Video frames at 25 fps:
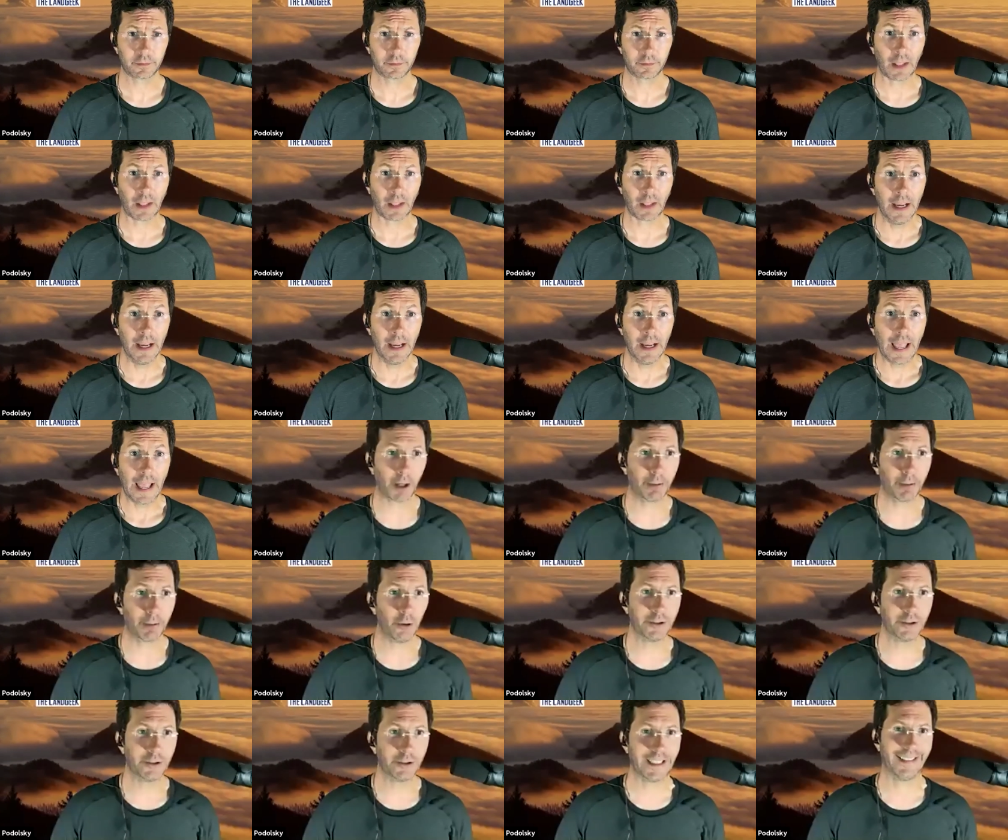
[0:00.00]
Hey, it's
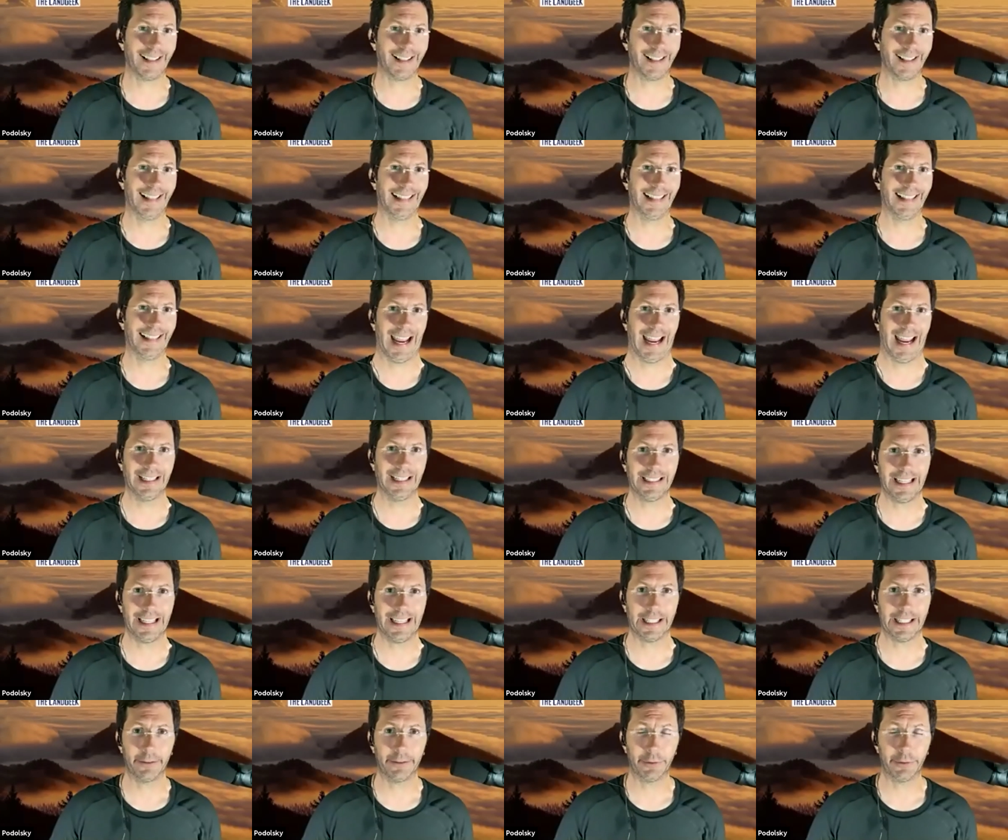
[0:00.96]
Mark Penolsky, the
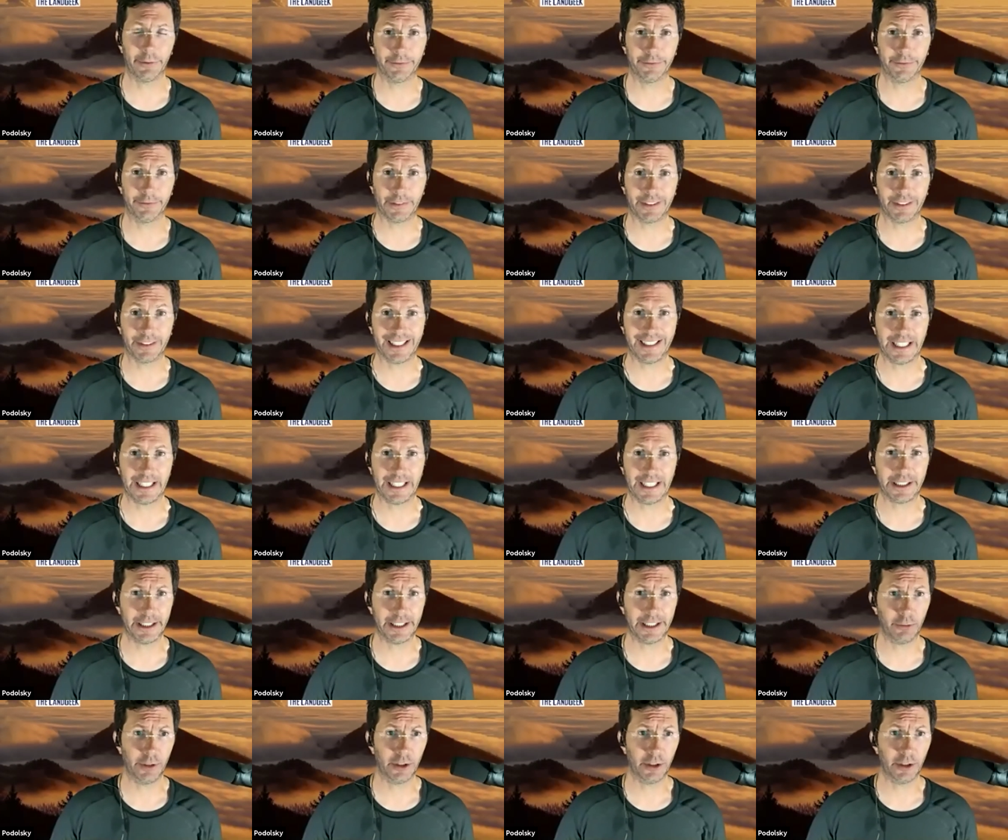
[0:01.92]
Land Geek, with your favorite
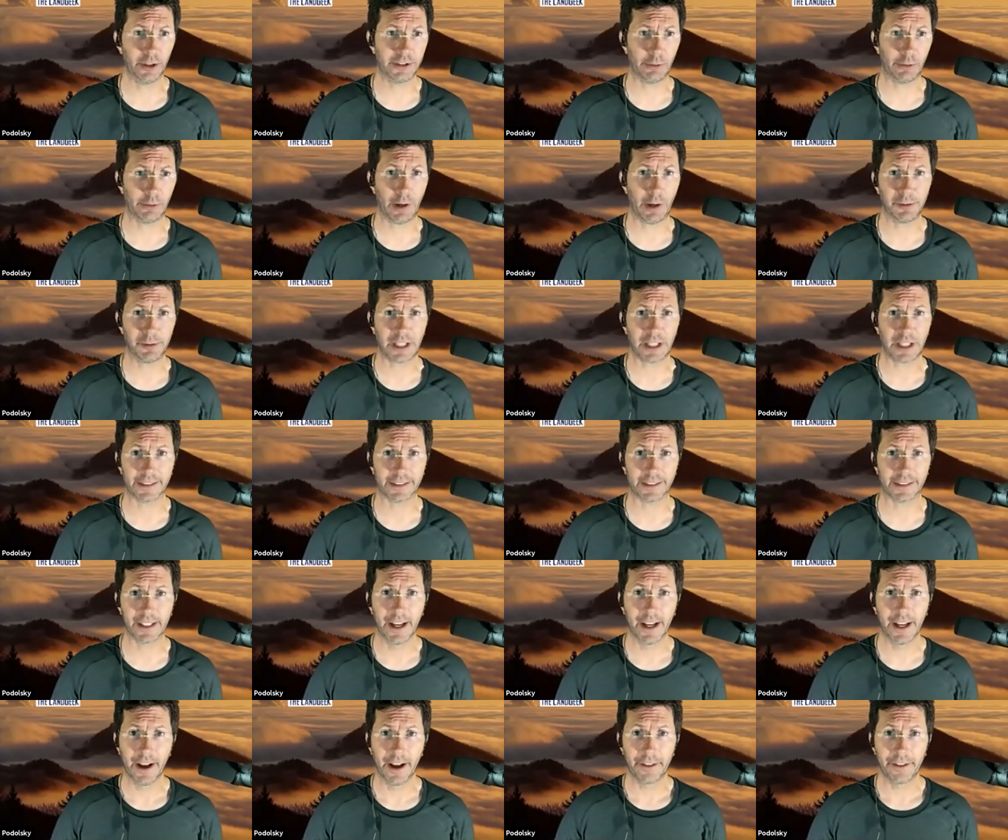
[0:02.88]
niche real estate
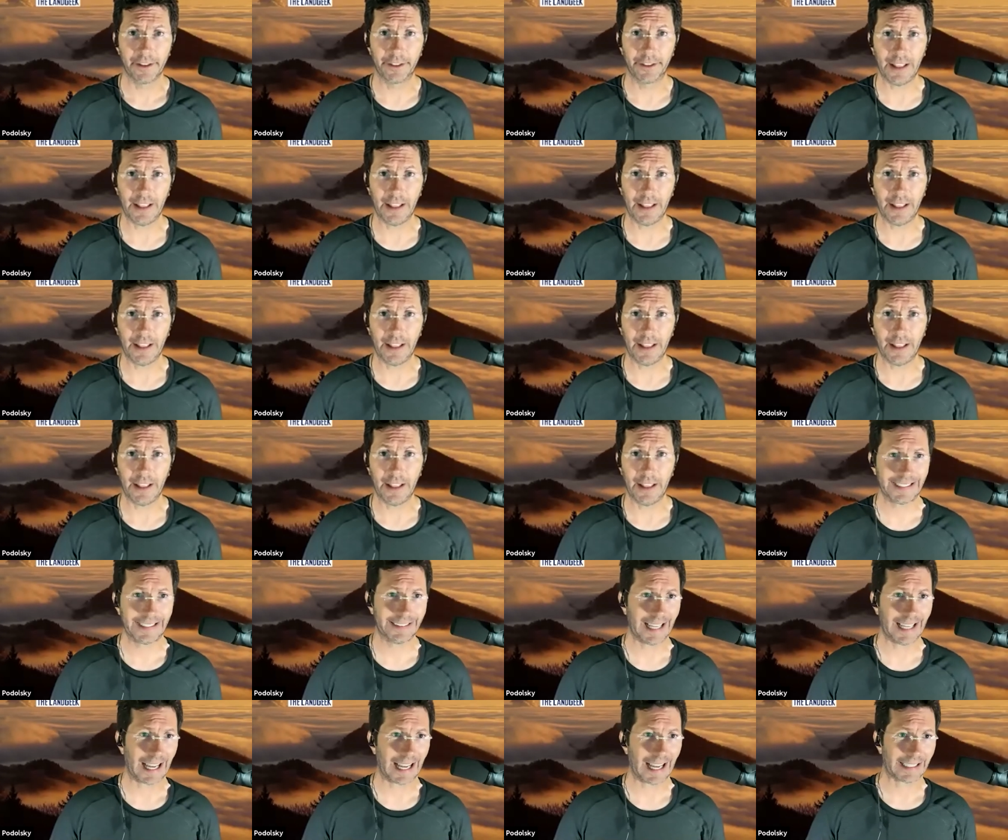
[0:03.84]
website, the land
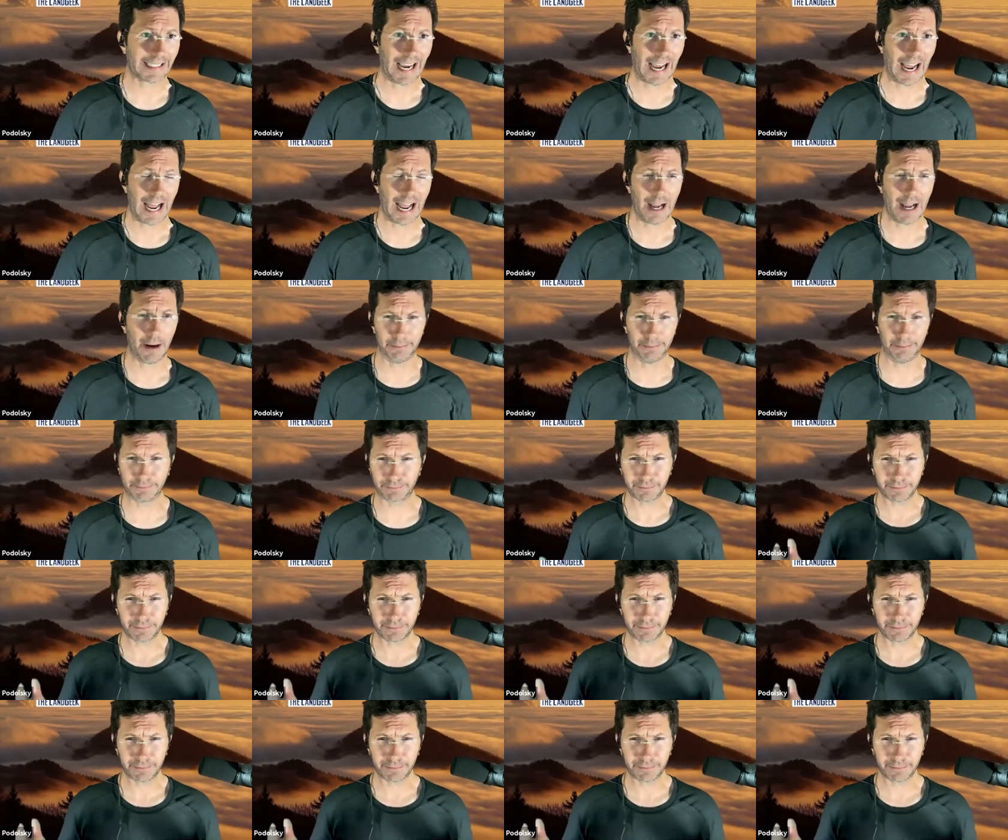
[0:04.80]
geek dot com.